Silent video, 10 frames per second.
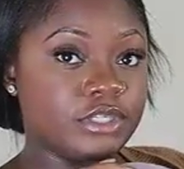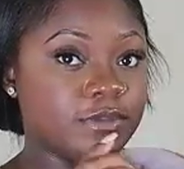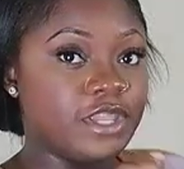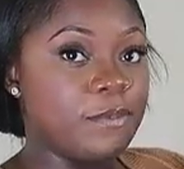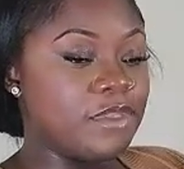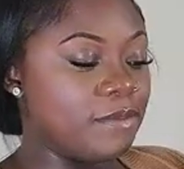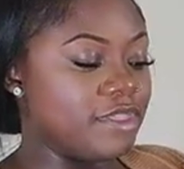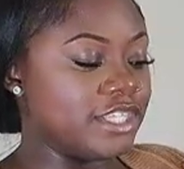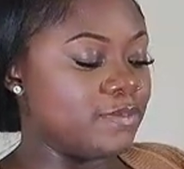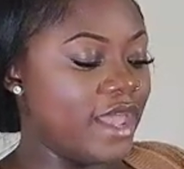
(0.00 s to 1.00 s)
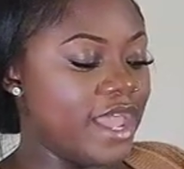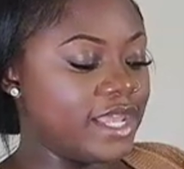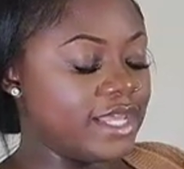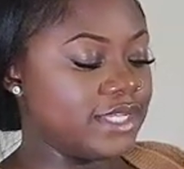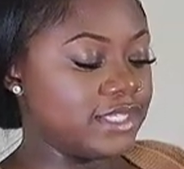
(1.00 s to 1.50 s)
Just keeping them in this
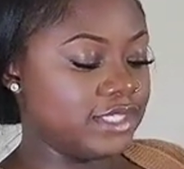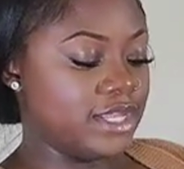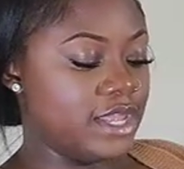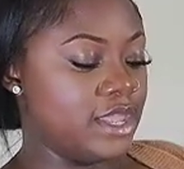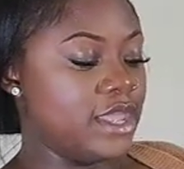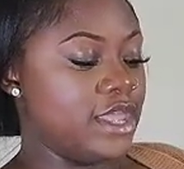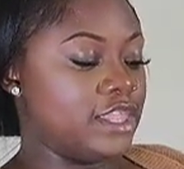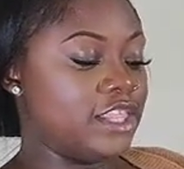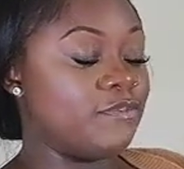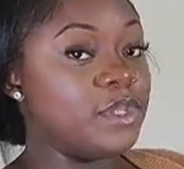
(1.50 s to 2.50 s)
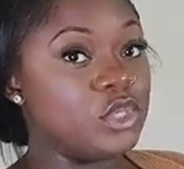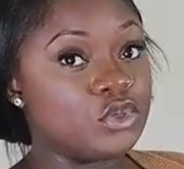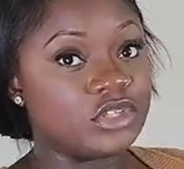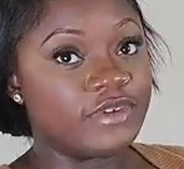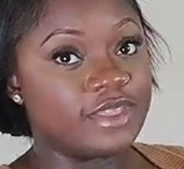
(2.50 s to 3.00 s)
bag because they've been
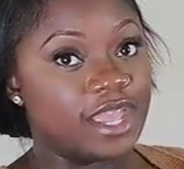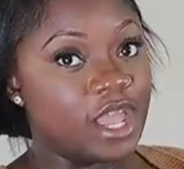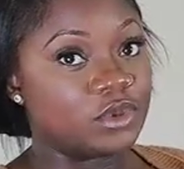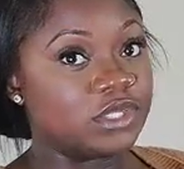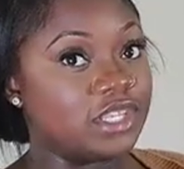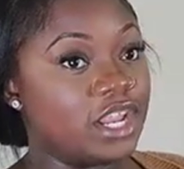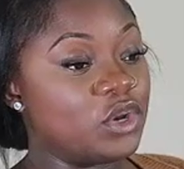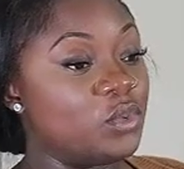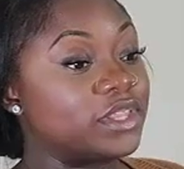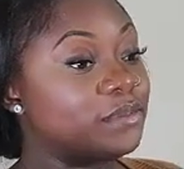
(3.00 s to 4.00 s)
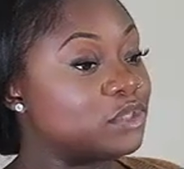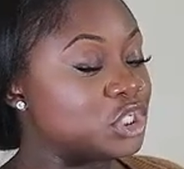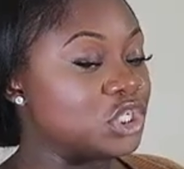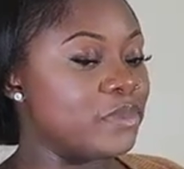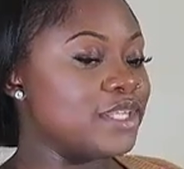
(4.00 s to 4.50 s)
used around the house and I don't want them
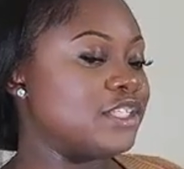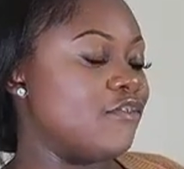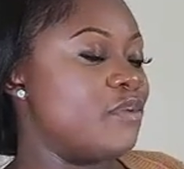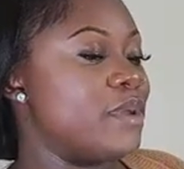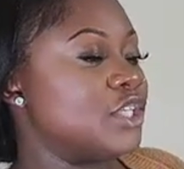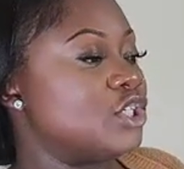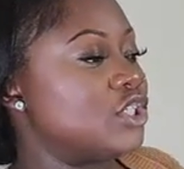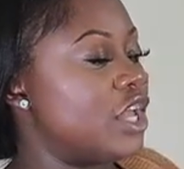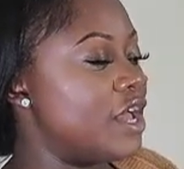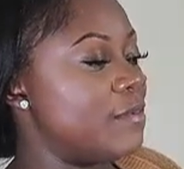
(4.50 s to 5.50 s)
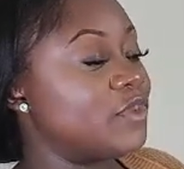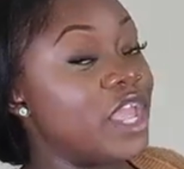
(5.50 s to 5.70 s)
touching my stuff in my um,